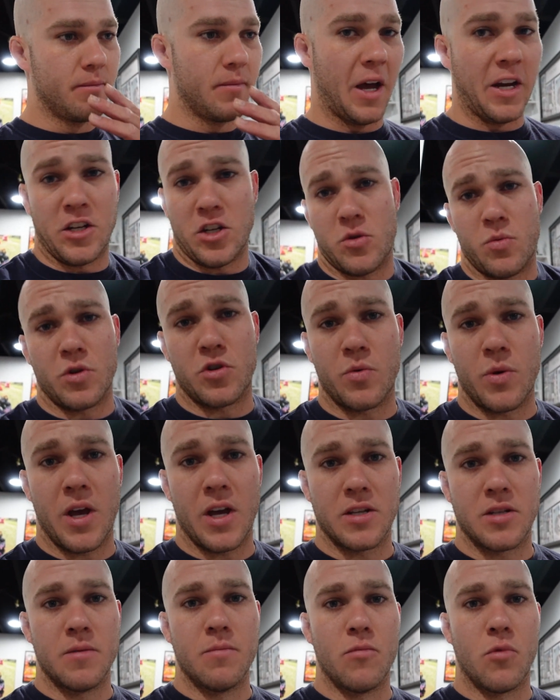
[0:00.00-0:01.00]
I just wish we
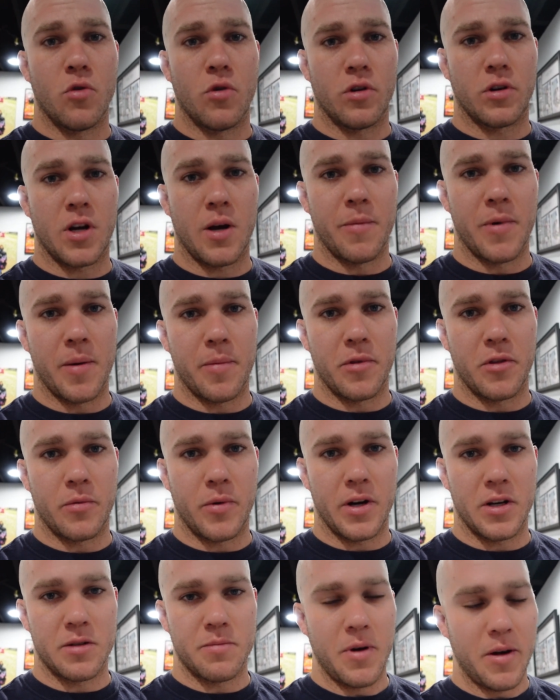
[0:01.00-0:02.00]
had some more coming up in the
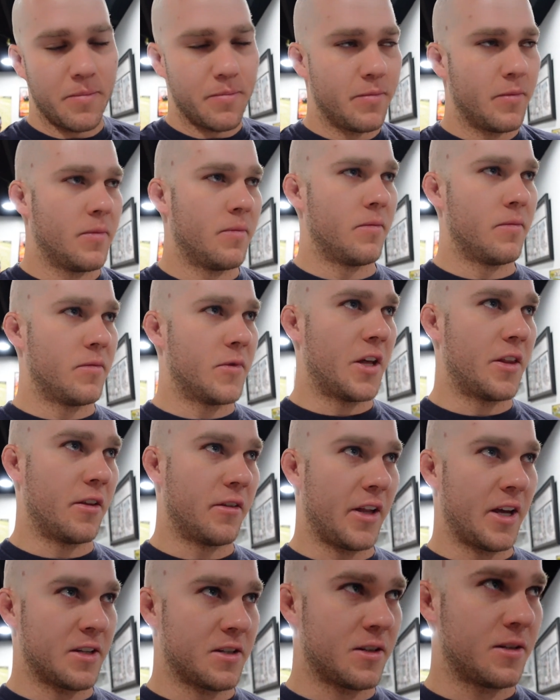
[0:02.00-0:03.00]
ranks, but
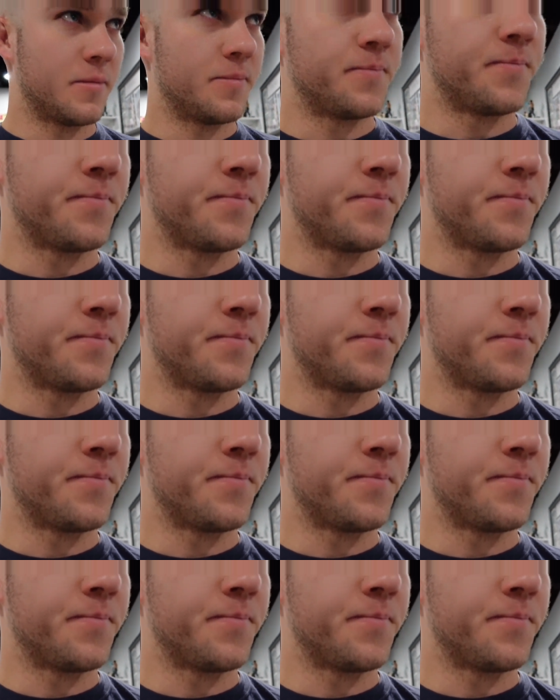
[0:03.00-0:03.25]
nonetheless.